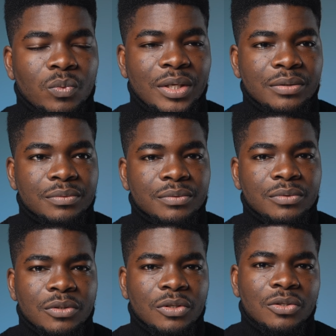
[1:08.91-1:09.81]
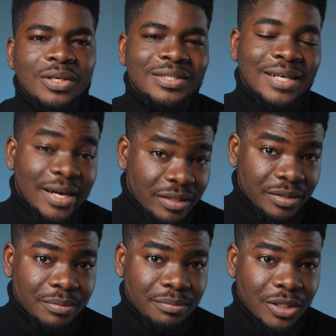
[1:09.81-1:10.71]
Well, not
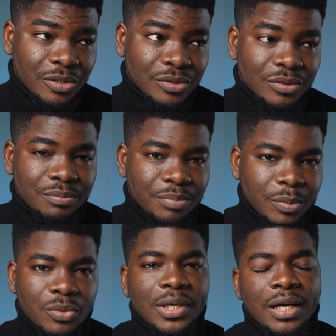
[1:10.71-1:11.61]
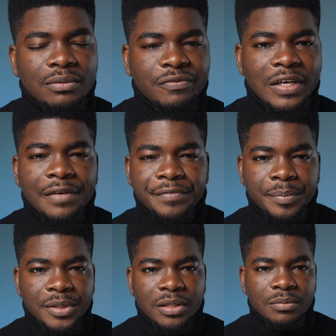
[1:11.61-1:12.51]
entirely, because people can via
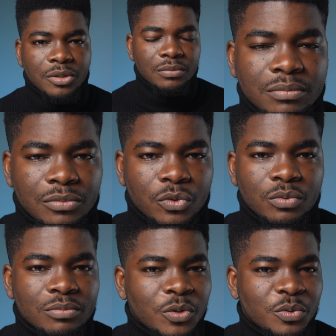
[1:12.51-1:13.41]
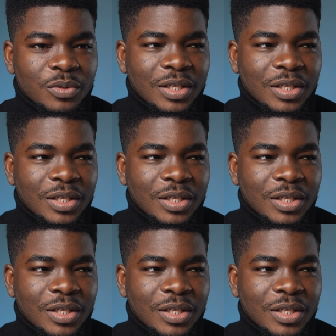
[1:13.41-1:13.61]
VPN, but don't do